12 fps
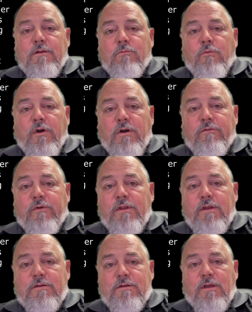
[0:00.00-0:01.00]
wherever
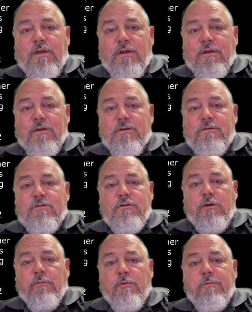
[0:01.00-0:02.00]
Lisa is,
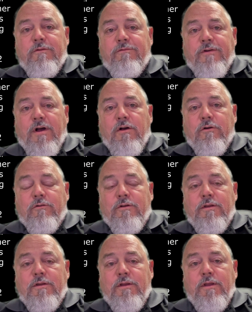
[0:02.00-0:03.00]
she will be found